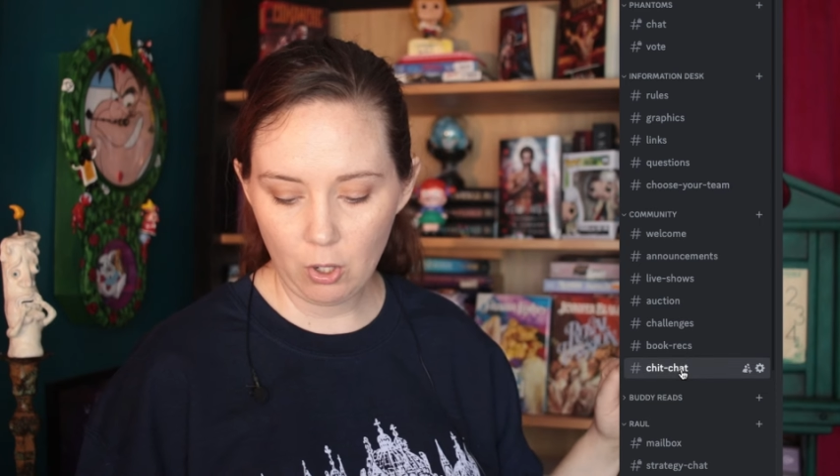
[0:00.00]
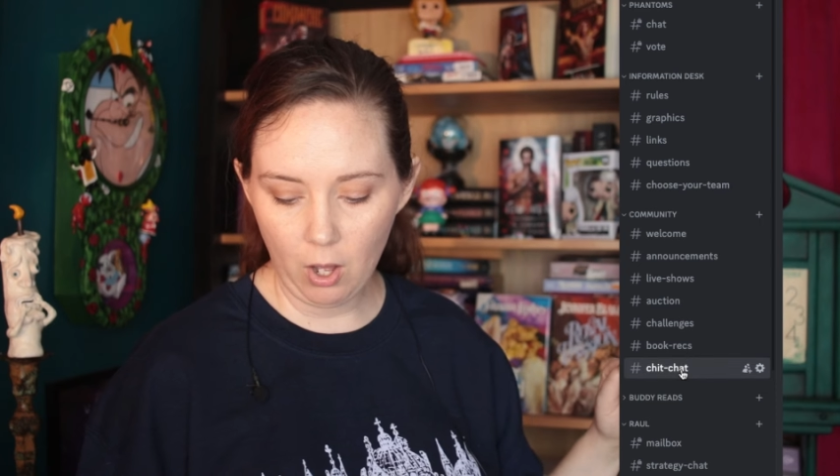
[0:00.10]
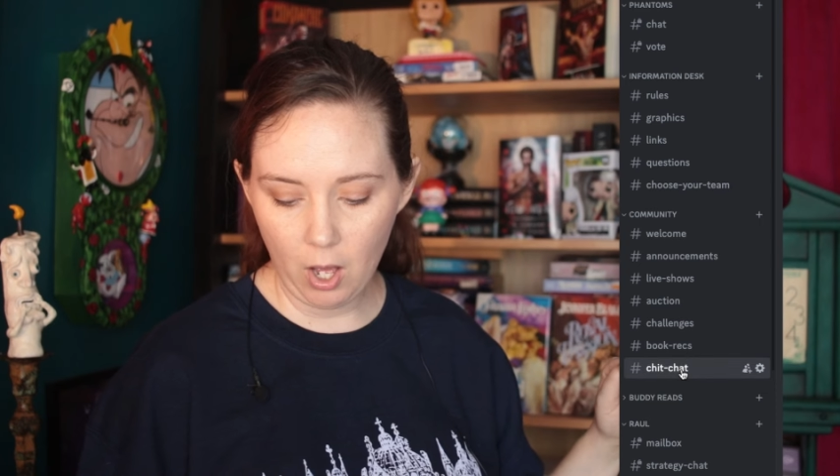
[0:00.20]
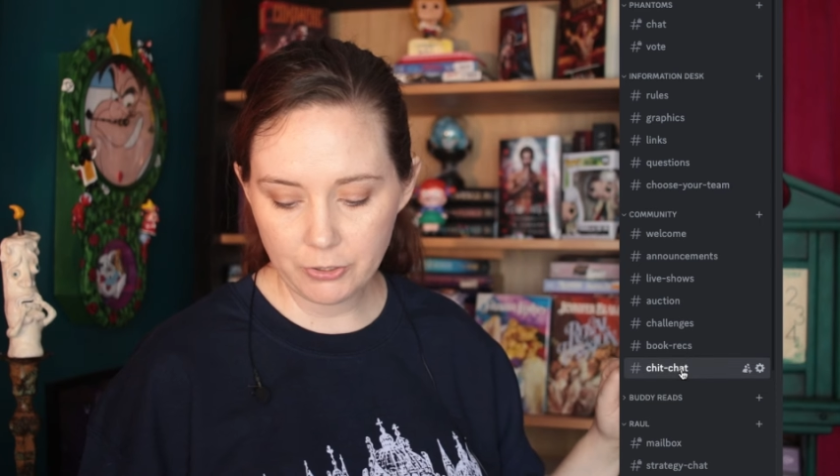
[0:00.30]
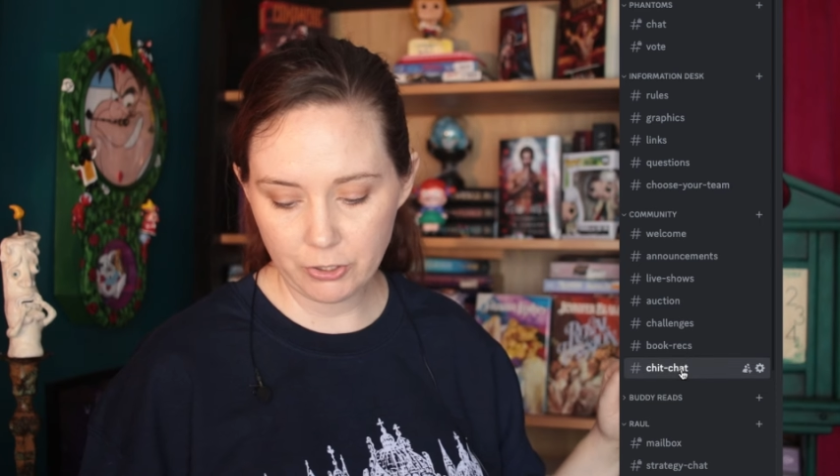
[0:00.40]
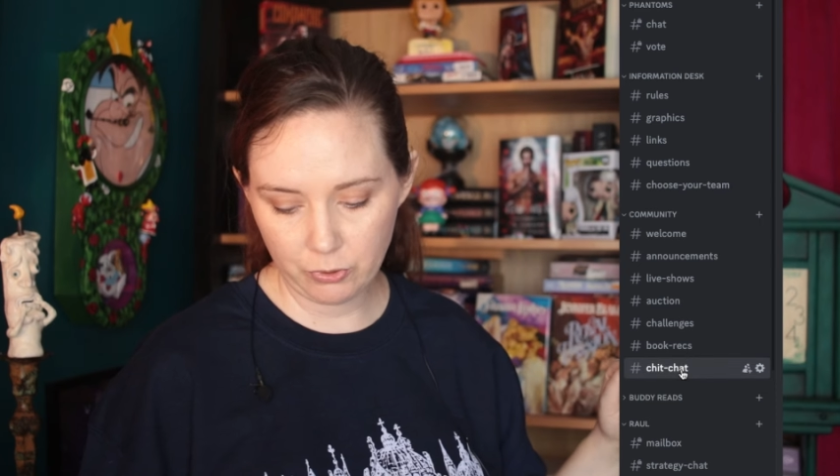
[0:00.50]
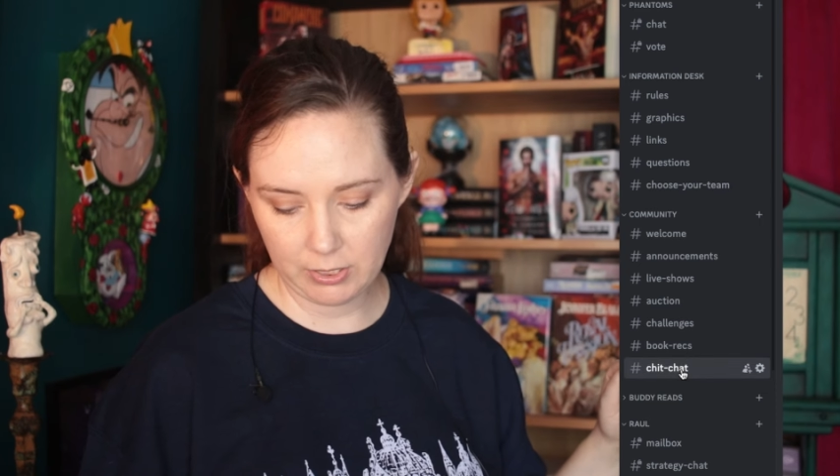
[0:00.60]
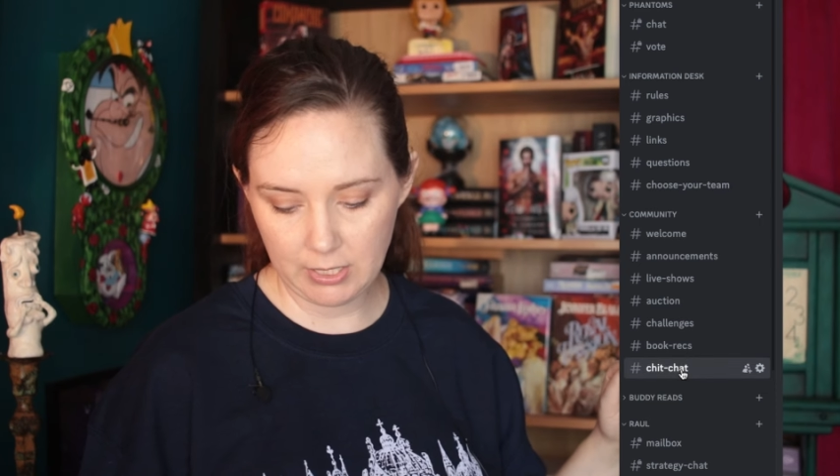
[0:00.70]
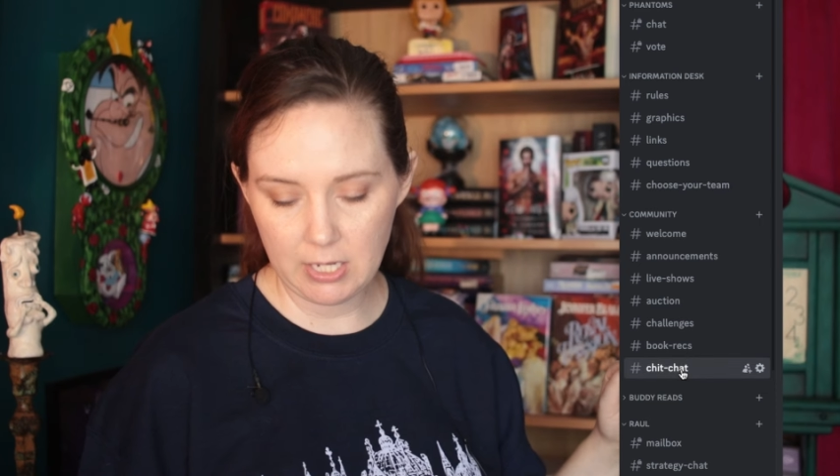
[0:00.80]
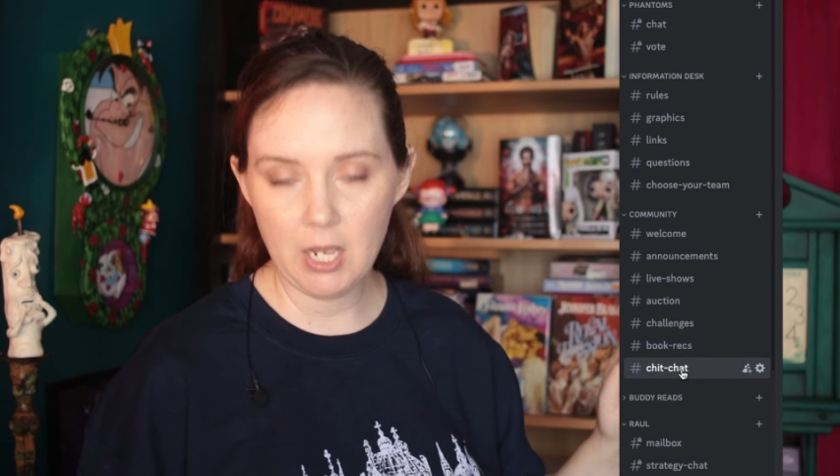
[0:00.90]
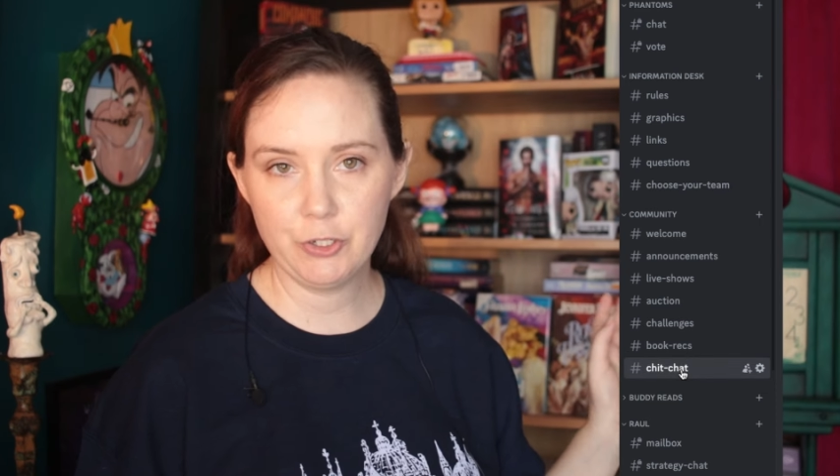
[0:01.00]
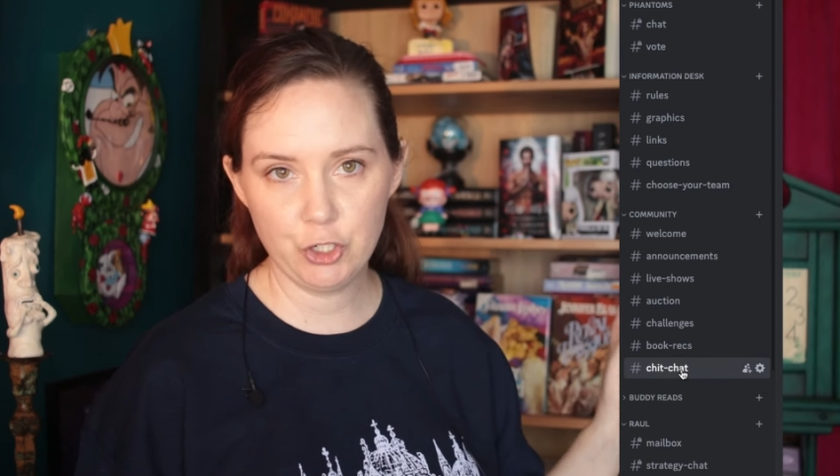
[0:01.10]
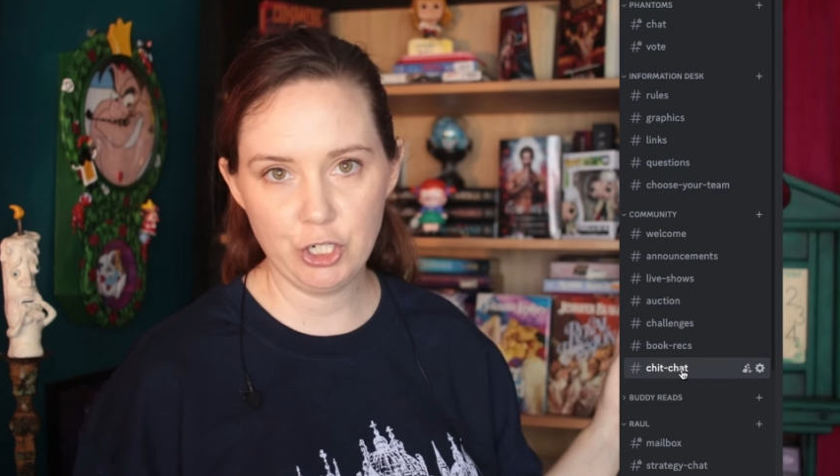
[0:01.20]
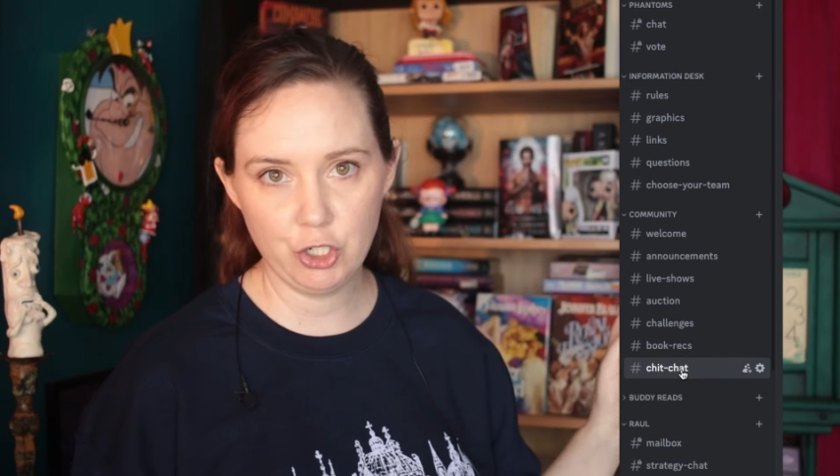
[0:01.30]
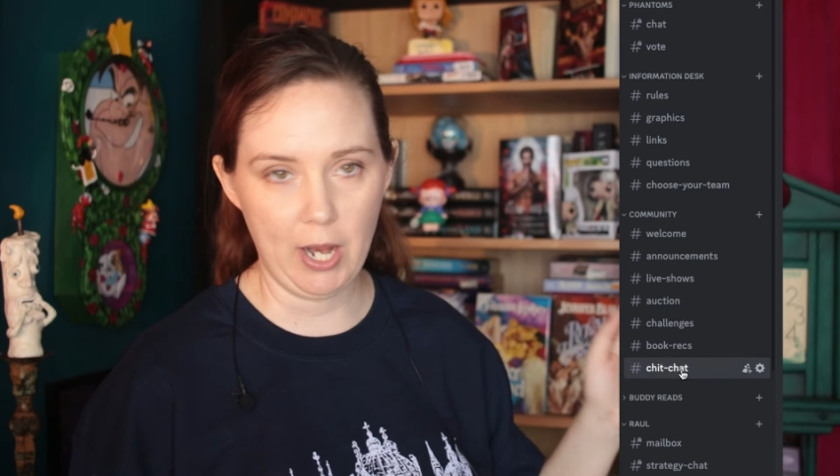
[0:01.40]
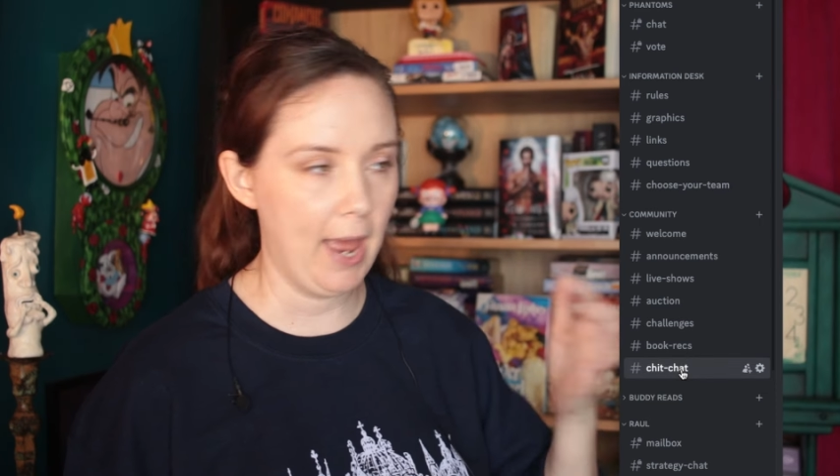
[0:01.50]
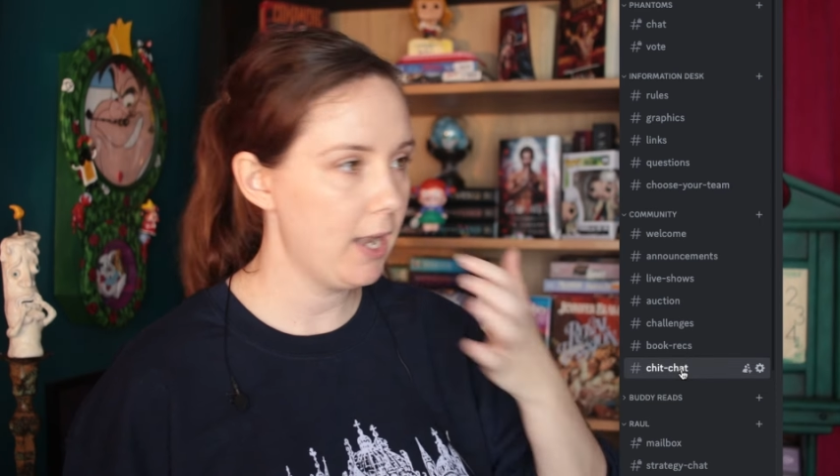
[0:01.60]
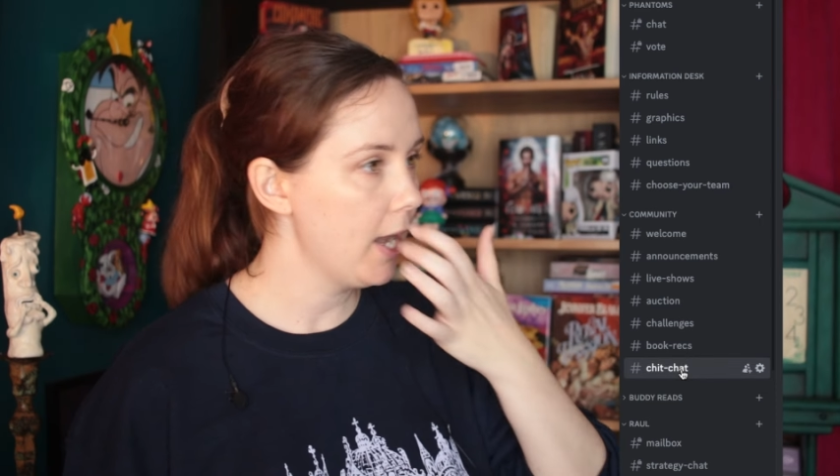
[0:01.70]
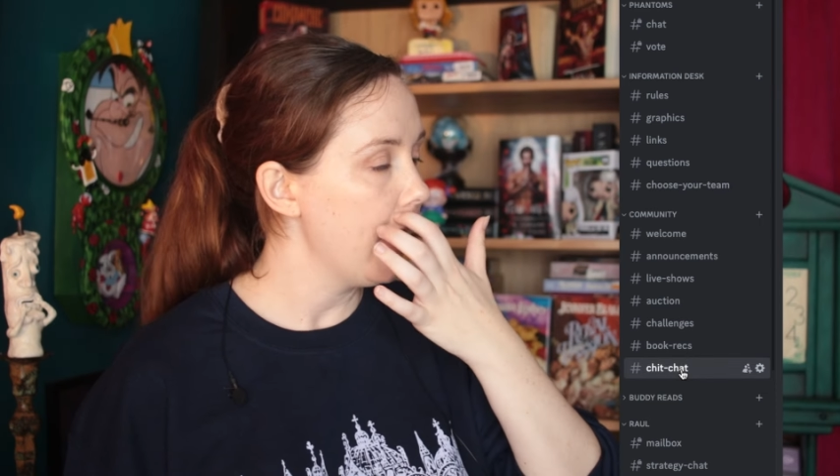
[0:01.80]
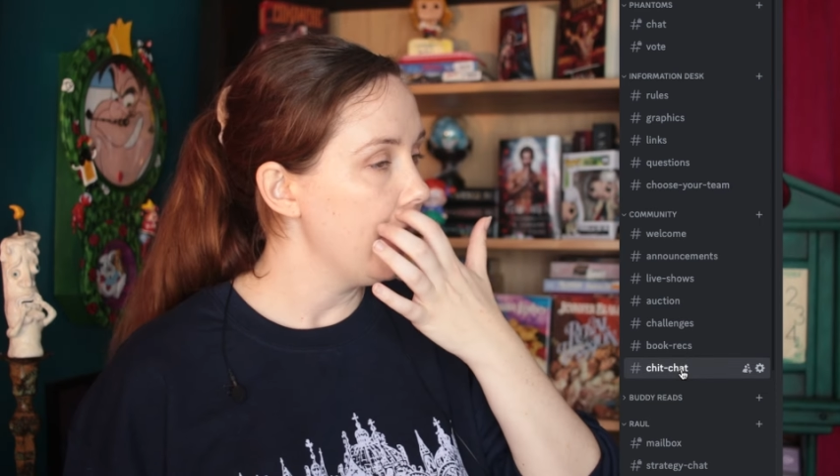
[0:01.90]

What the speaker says: you'll also see a chit chat.